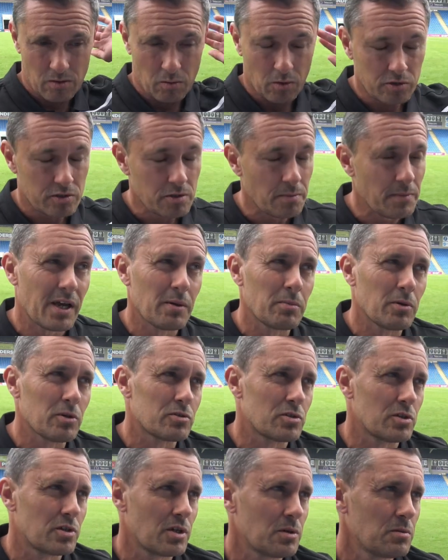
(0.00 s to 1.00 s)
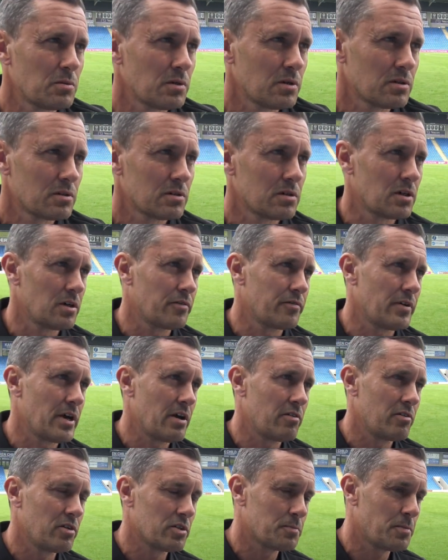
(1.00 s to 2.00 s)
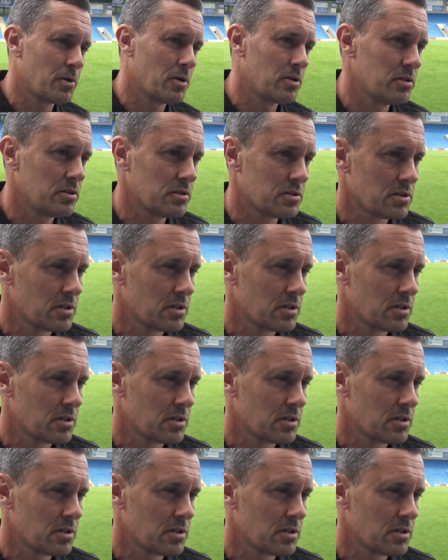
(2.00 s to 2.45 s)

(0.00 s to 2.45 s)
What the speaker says: to be able to do at various points.